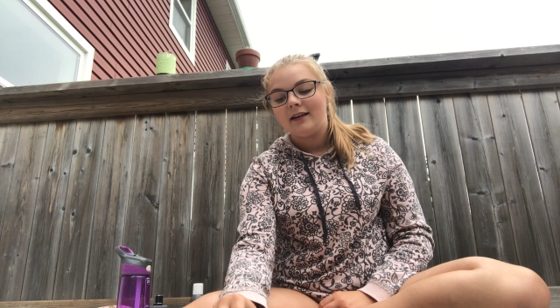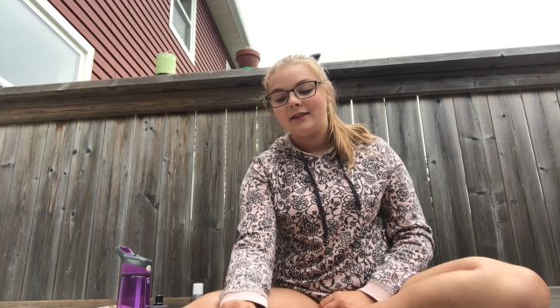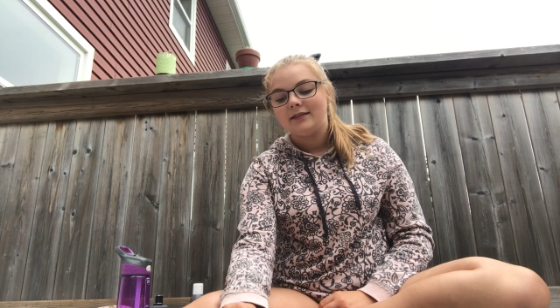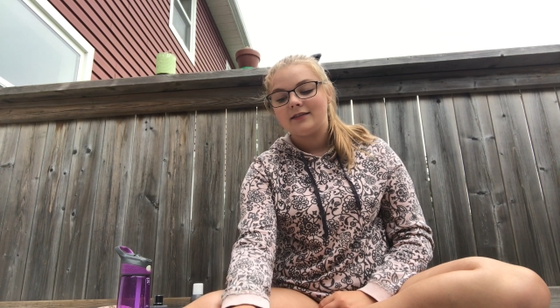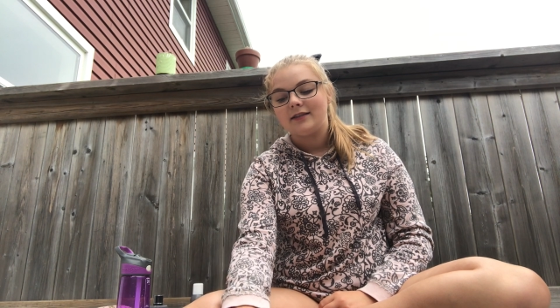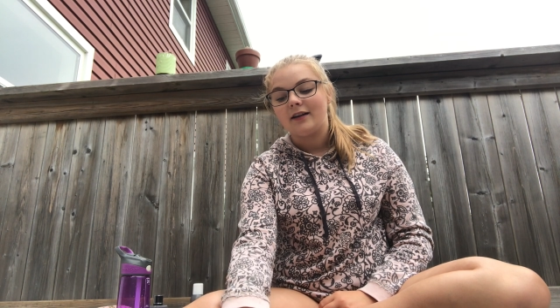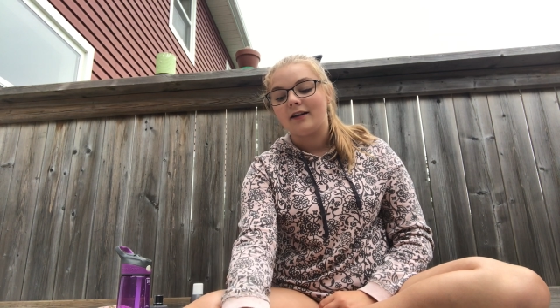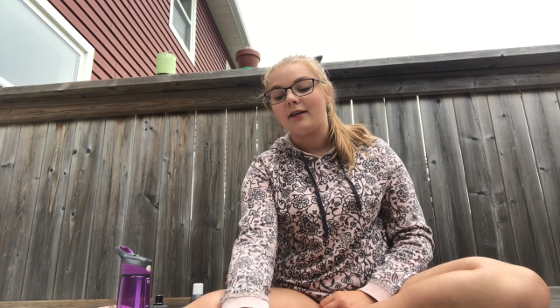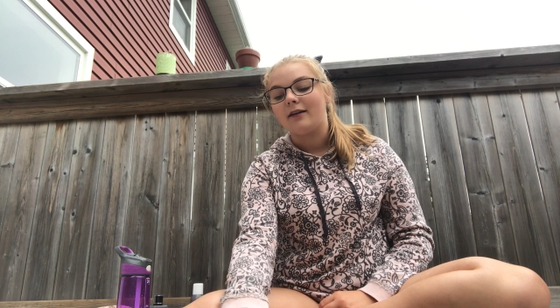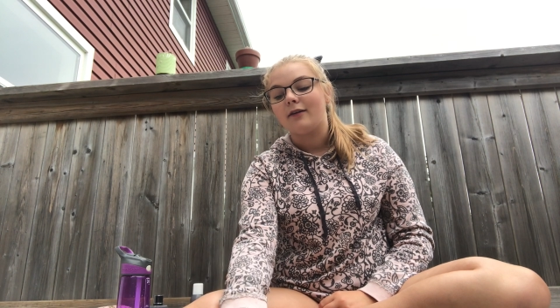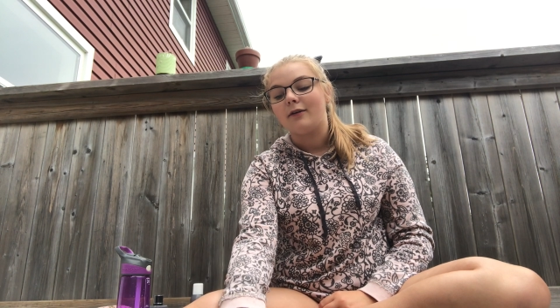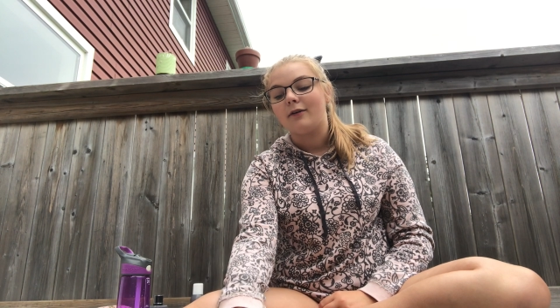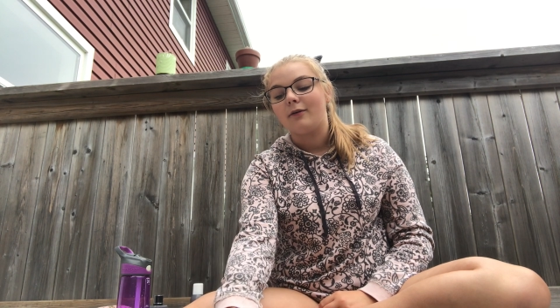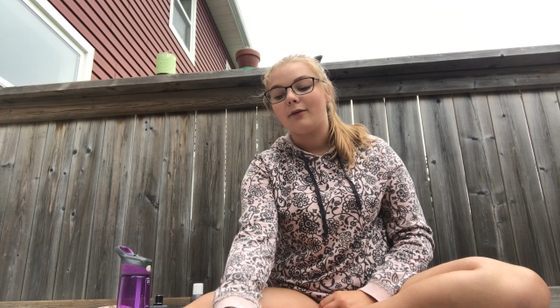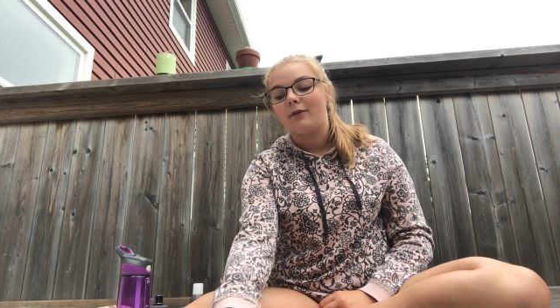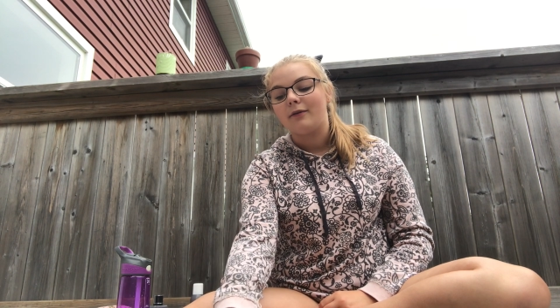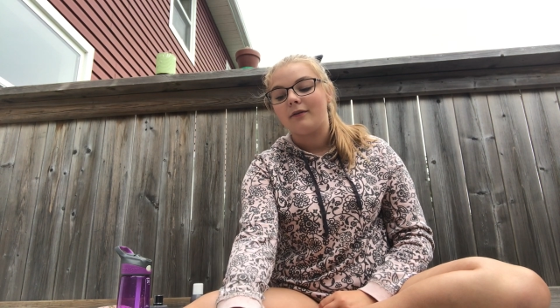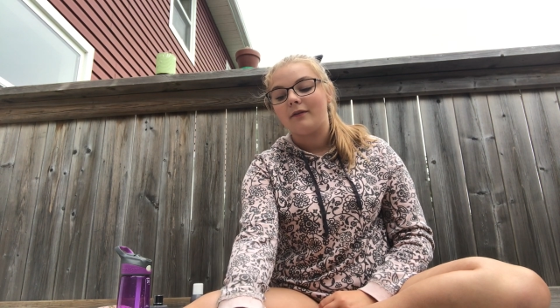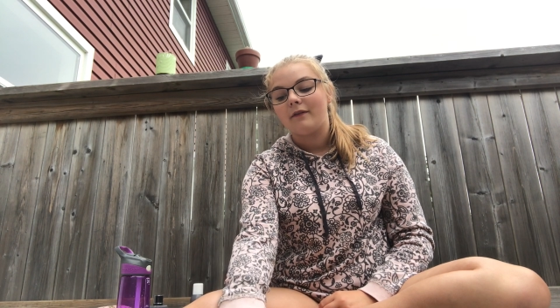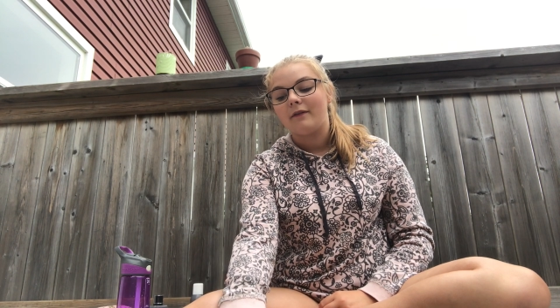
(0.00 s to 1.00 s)
so
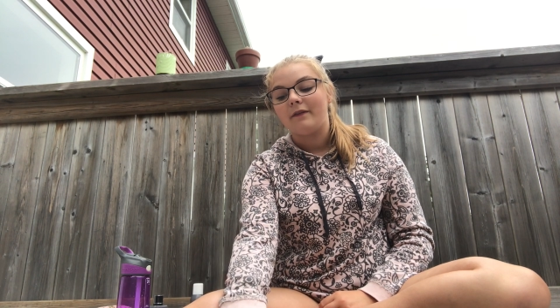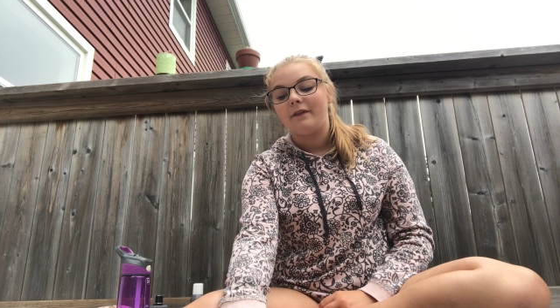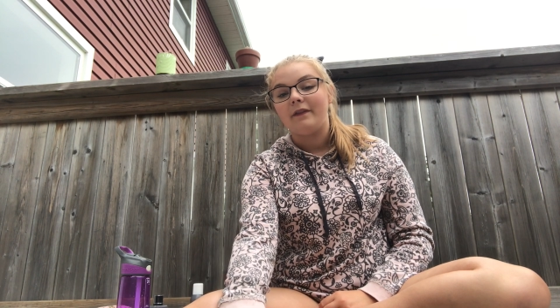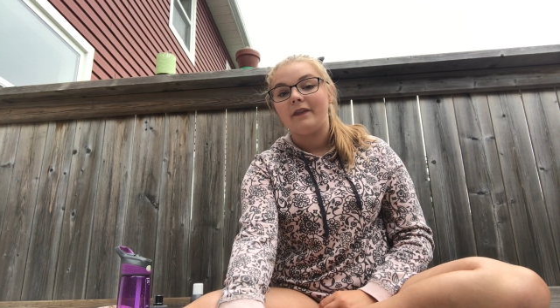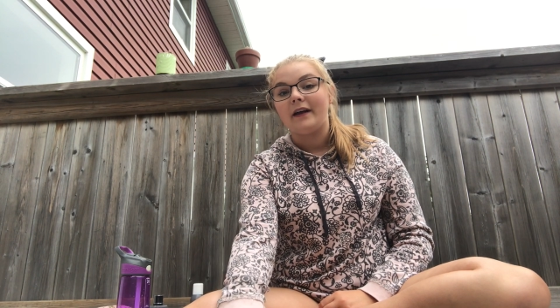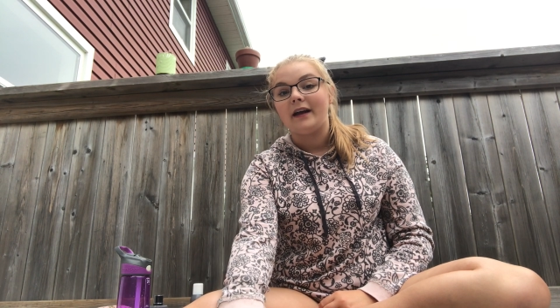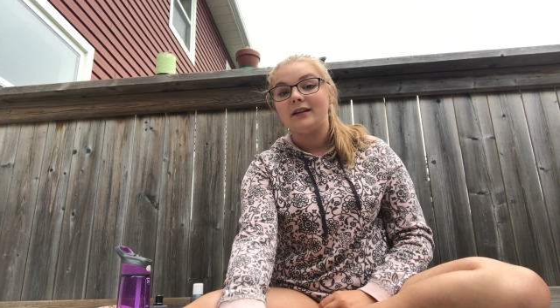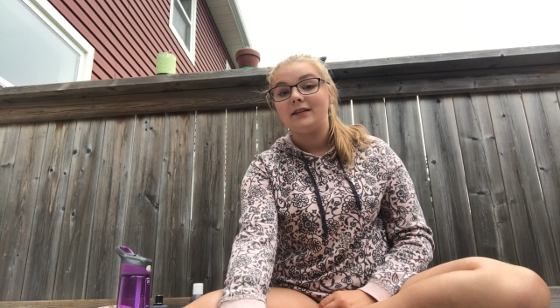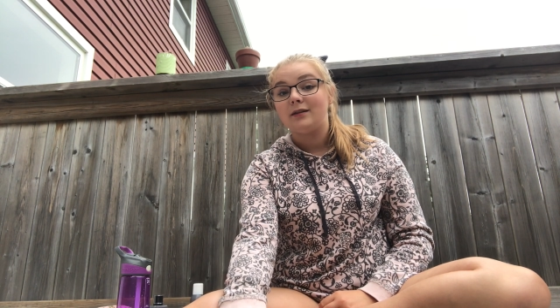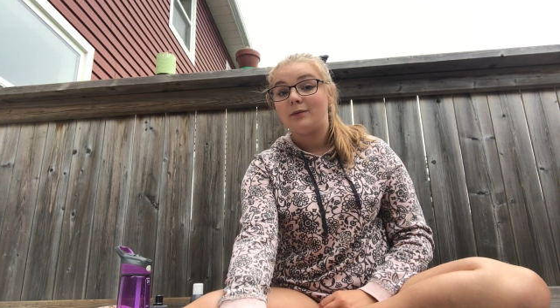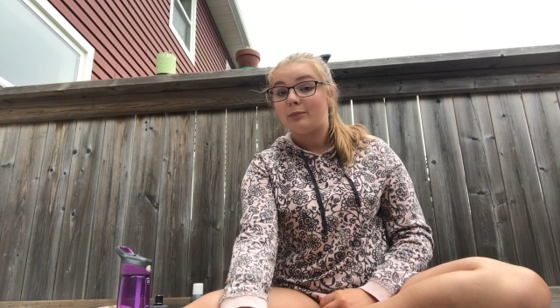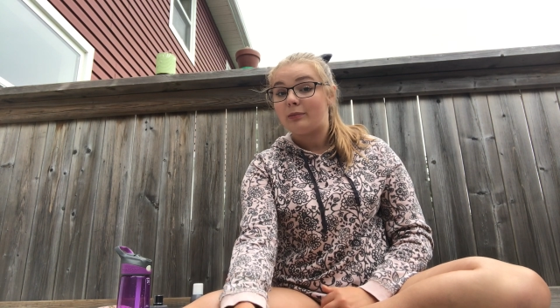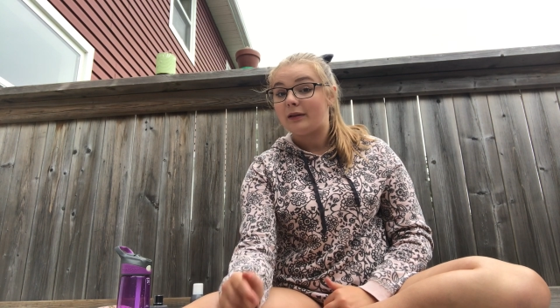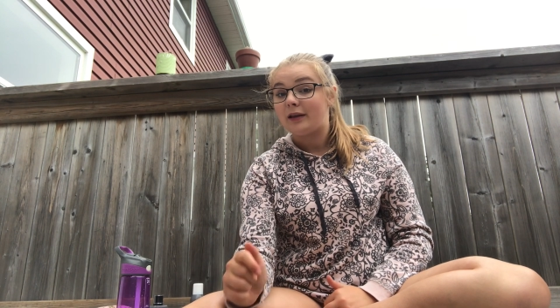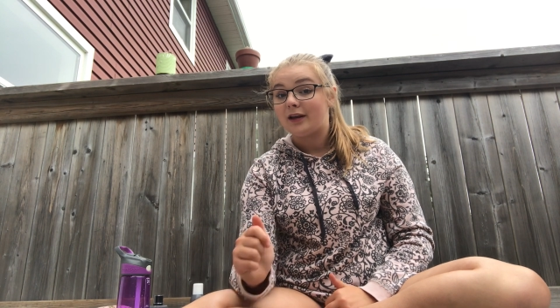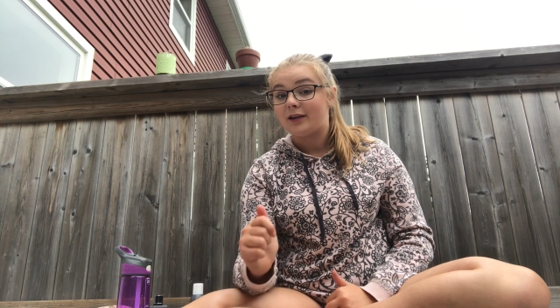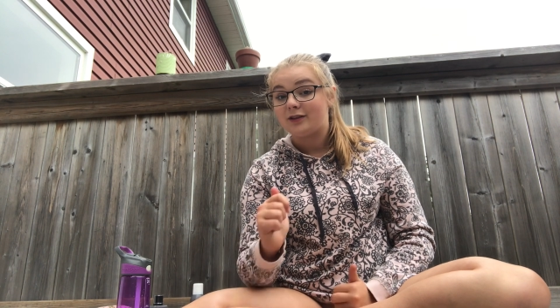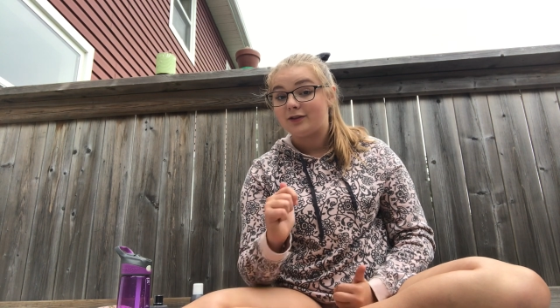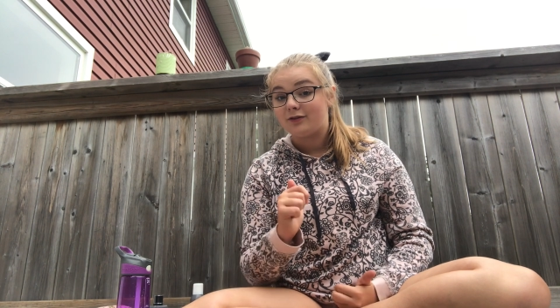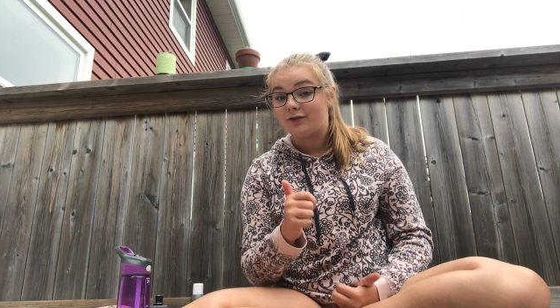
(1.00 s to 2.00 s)
that's a
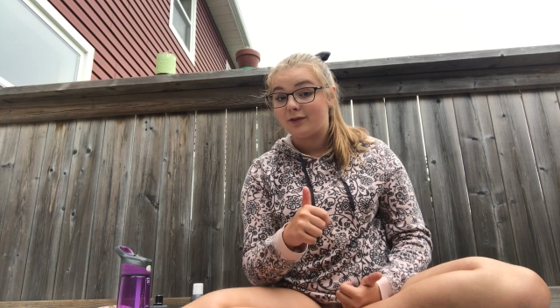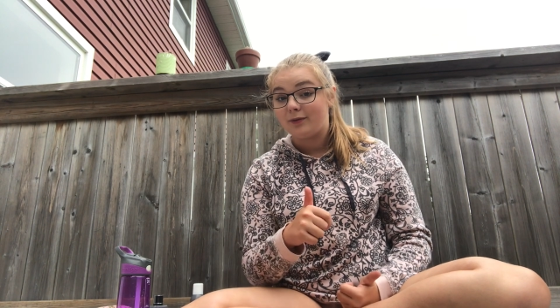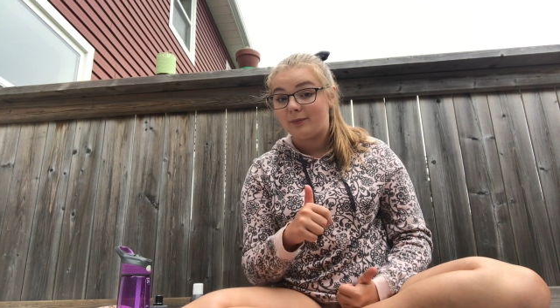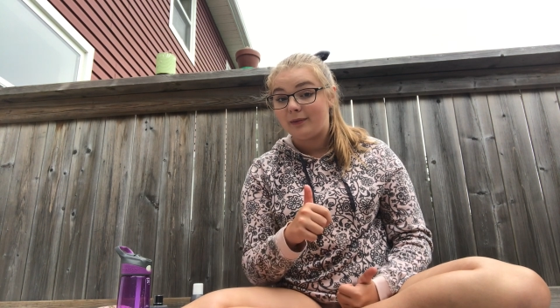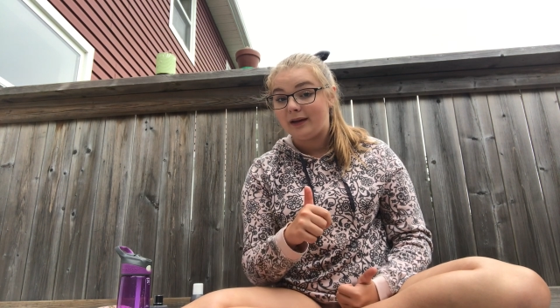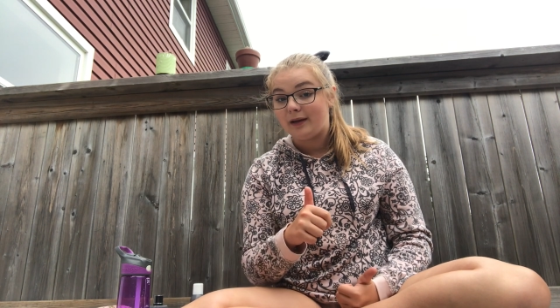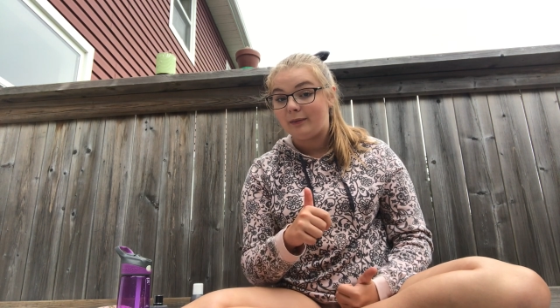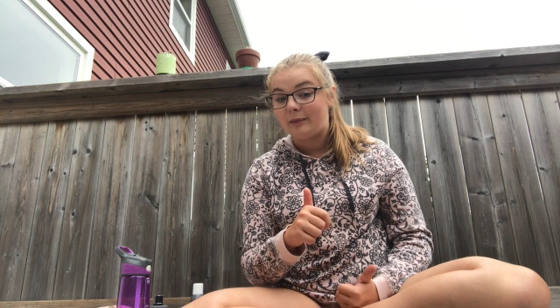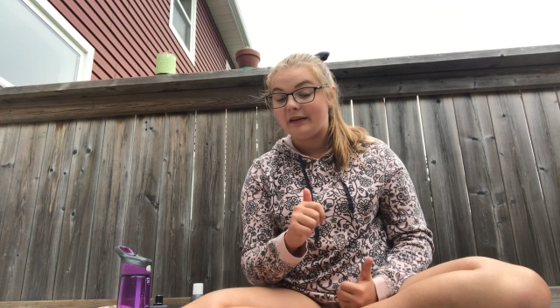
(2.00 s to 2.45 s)
plus for me